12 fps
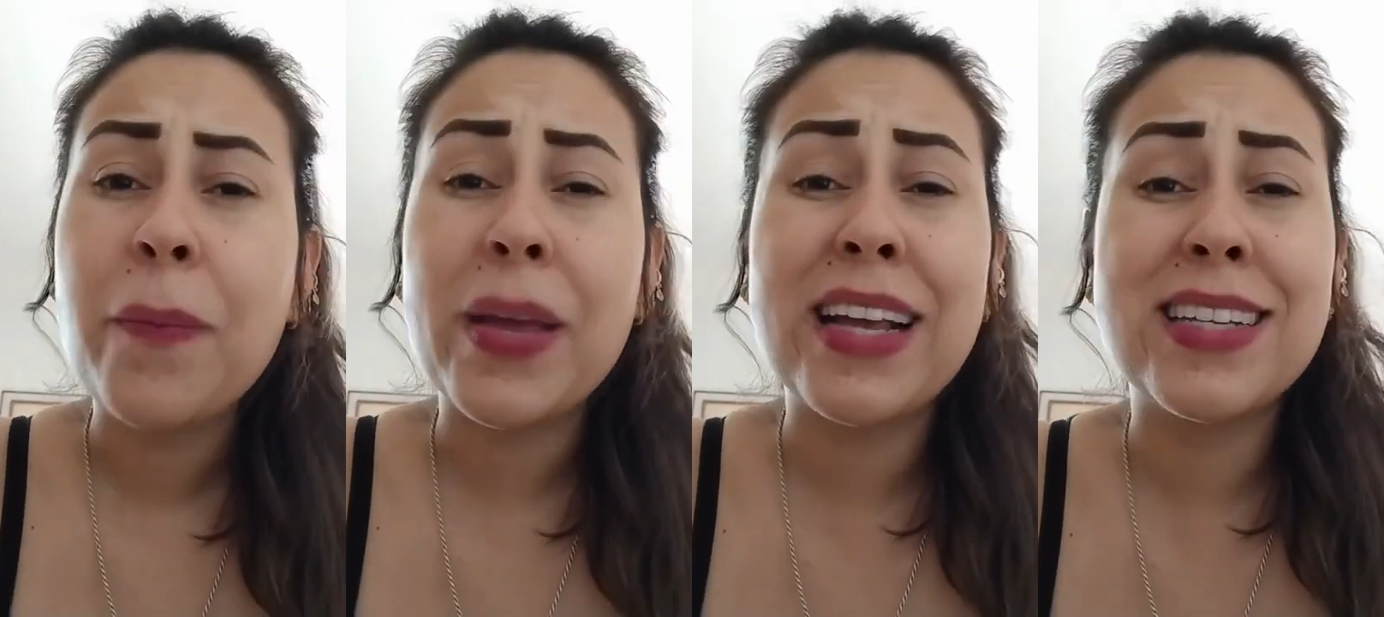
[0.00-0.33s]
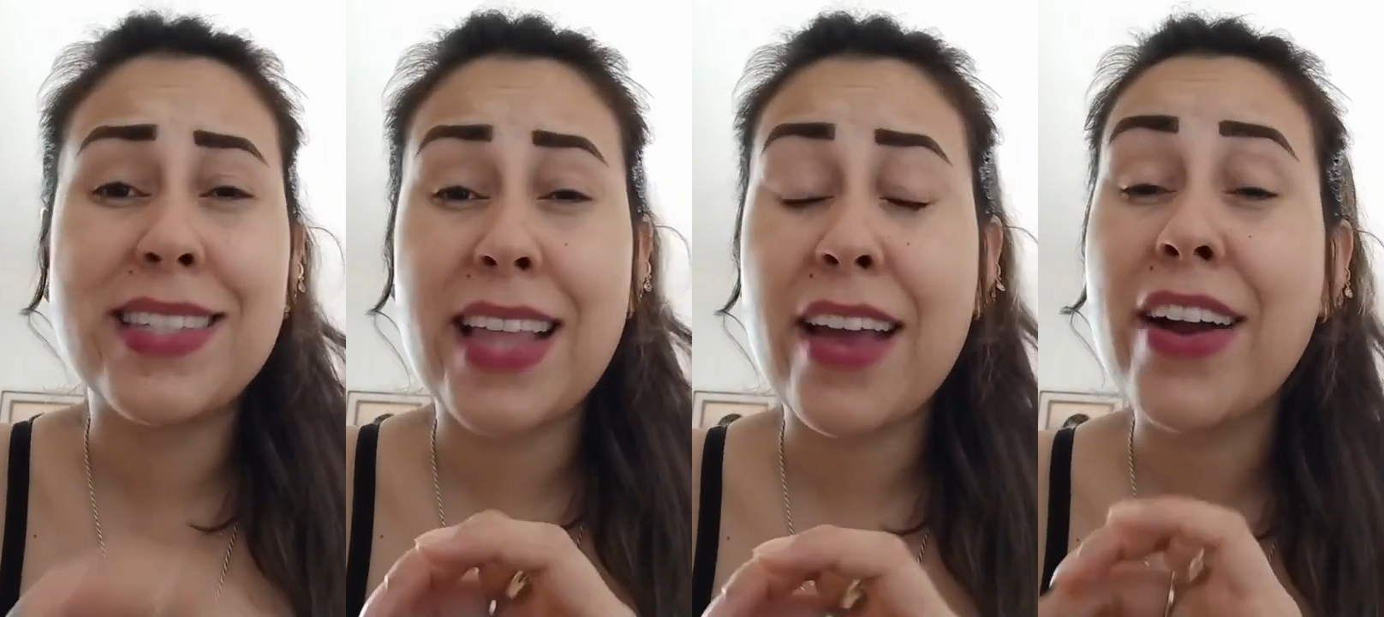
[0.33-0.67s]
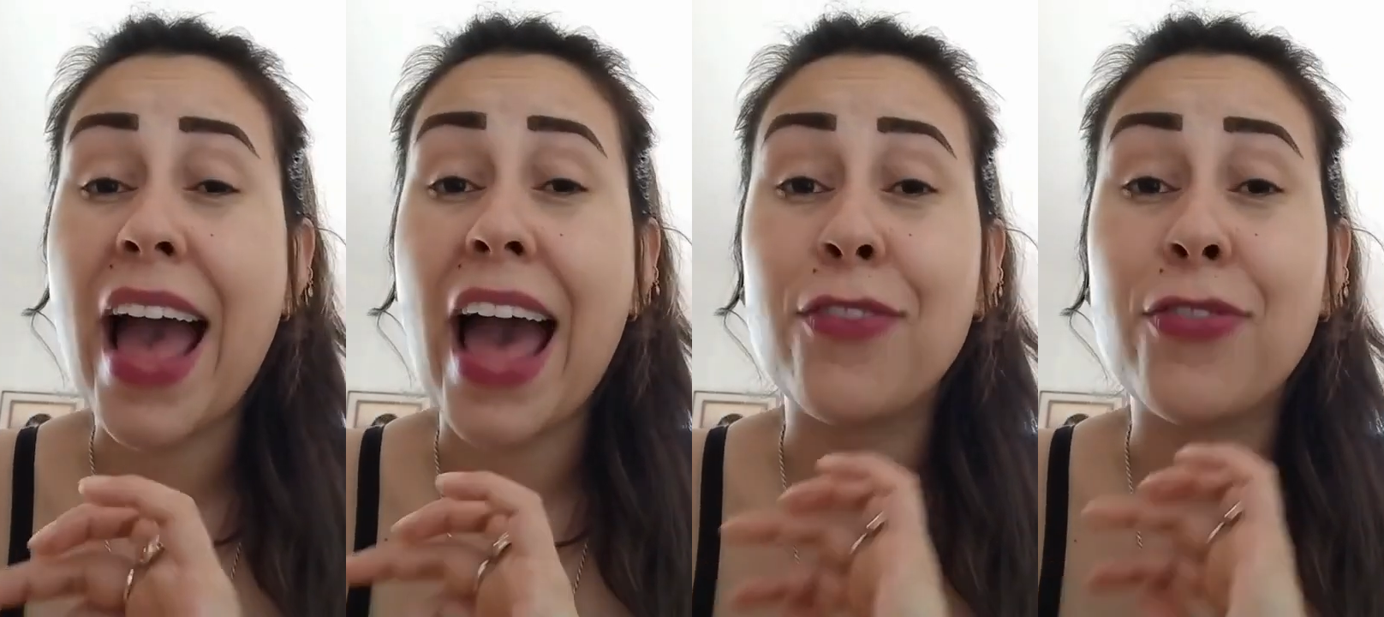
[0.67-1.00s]
because they are
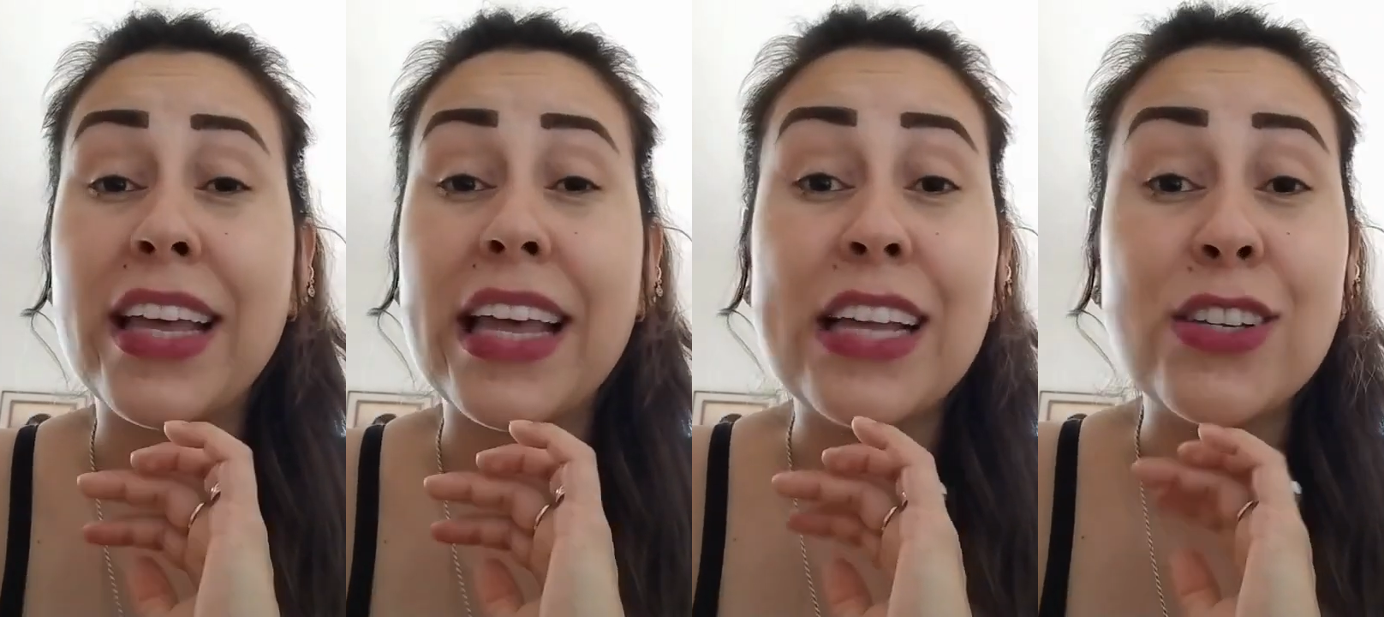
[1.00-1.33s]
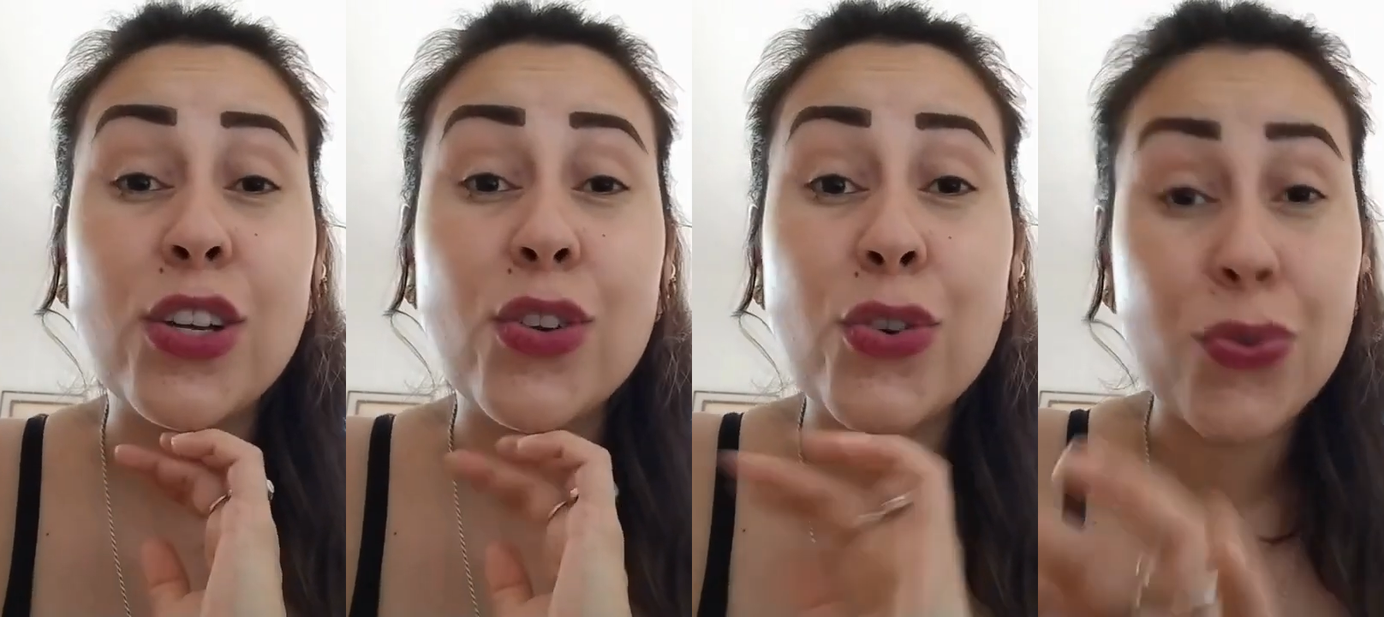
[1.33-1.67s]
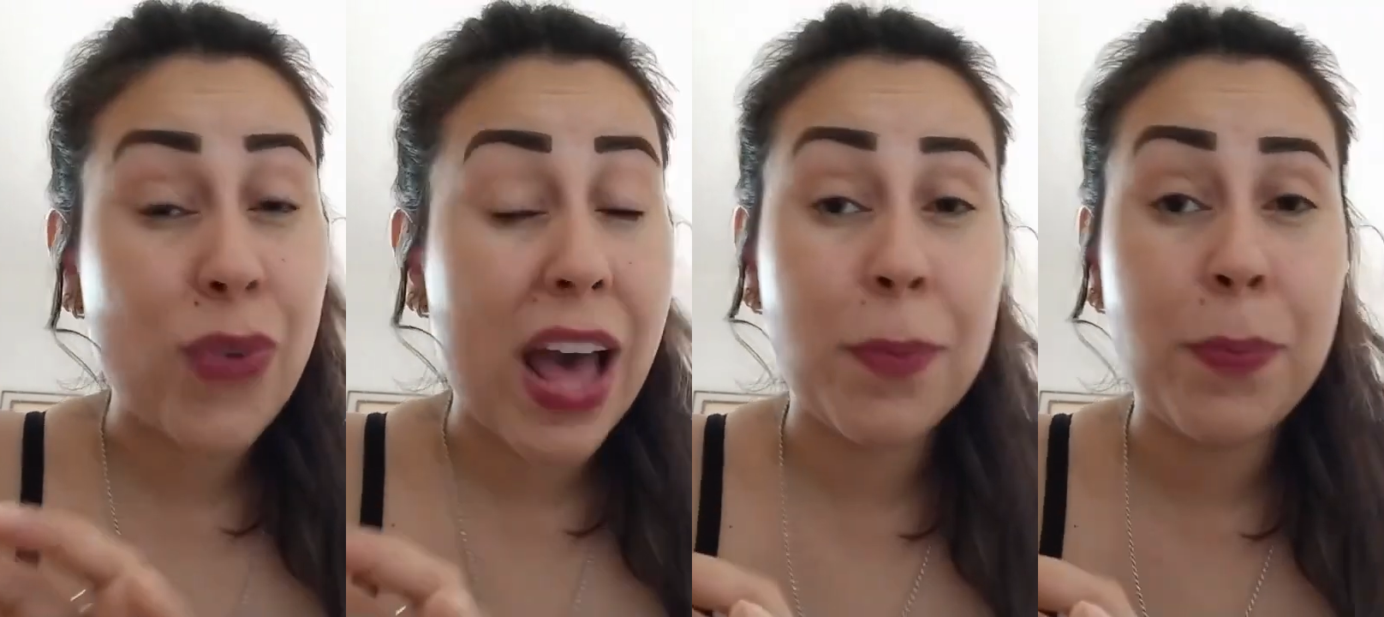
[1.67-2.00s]
having
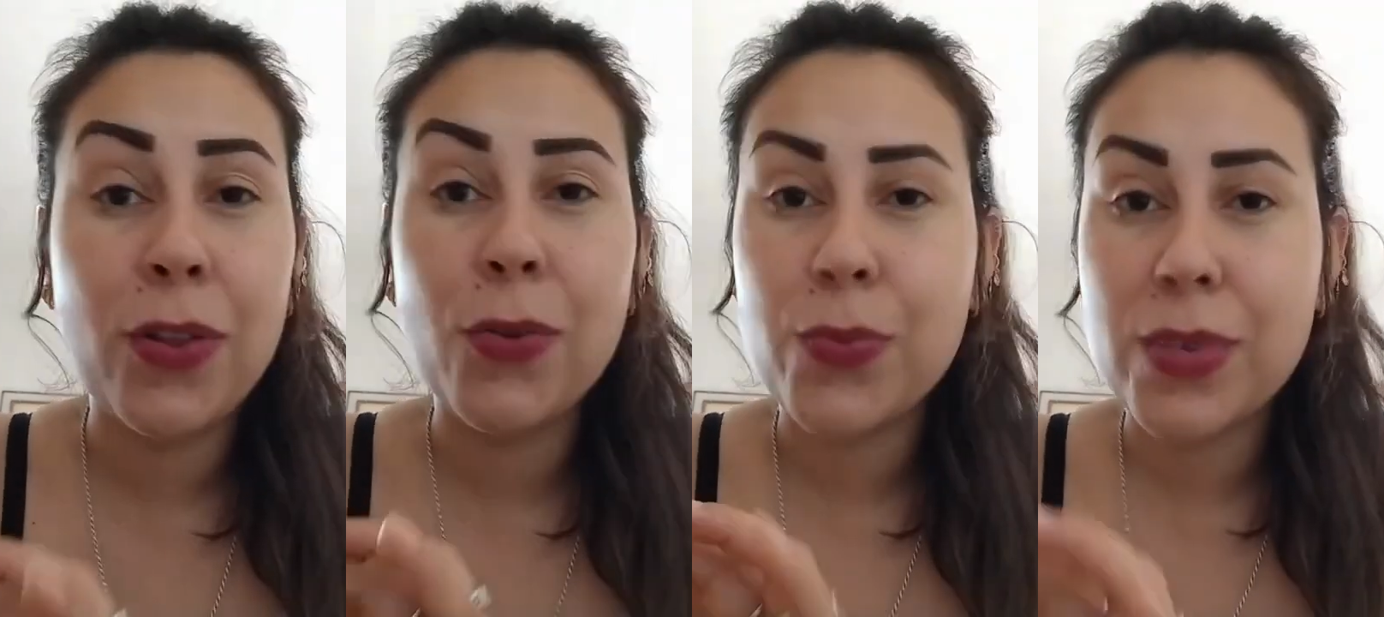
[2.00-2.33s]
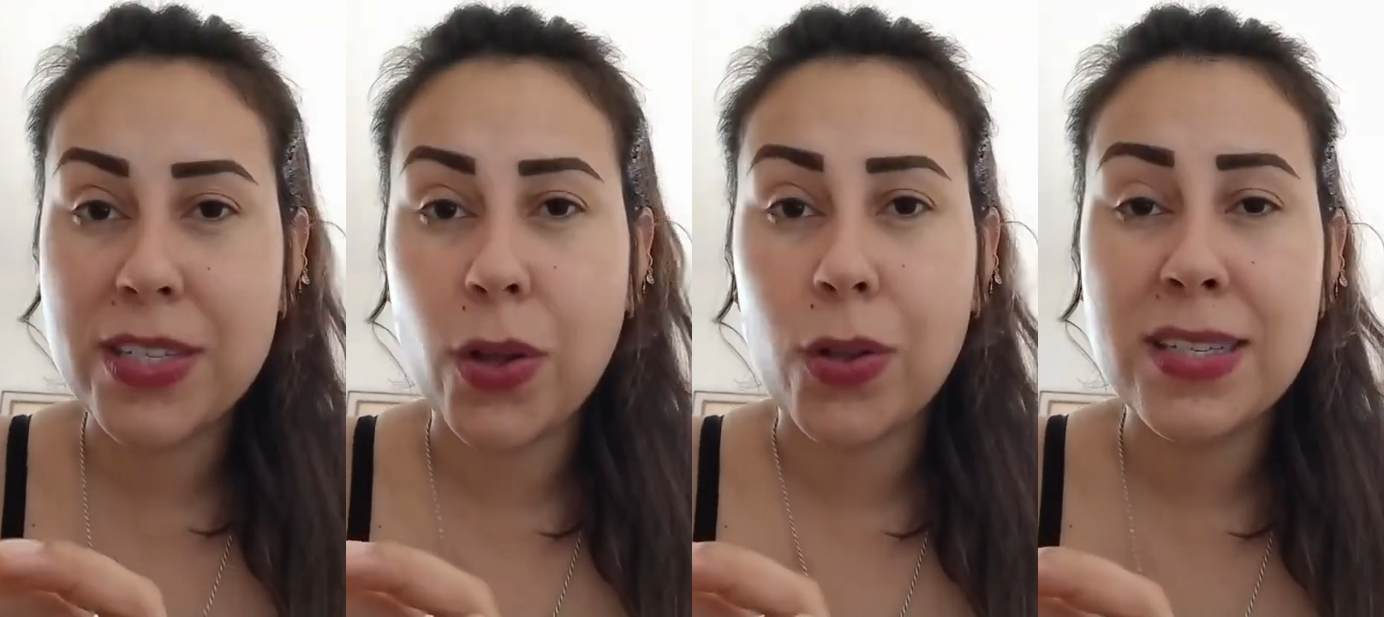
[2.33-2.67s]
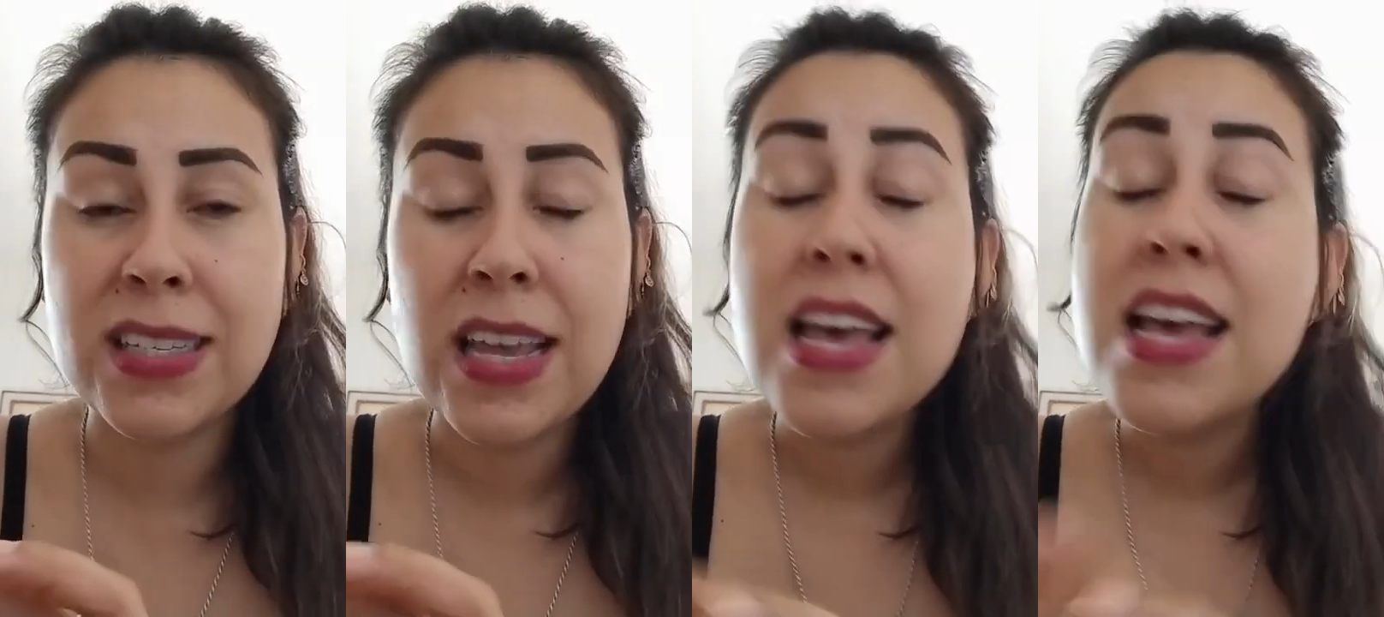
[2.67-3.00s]
incredible
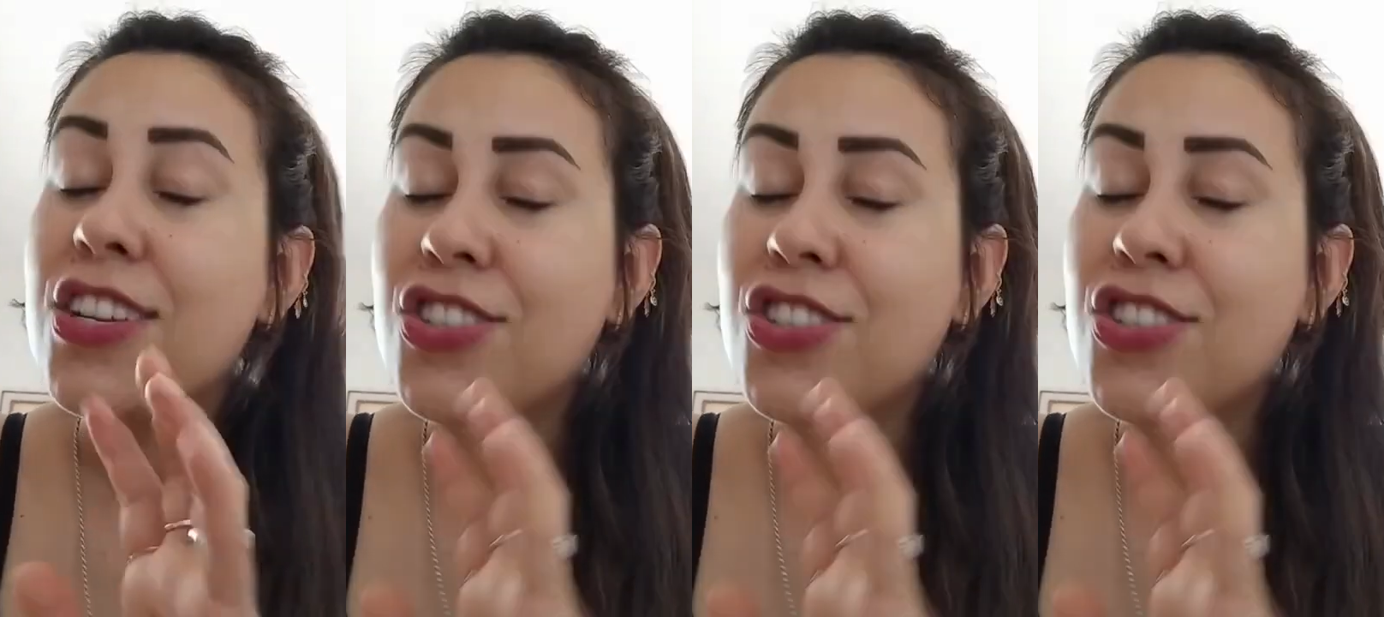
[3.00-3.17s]
results.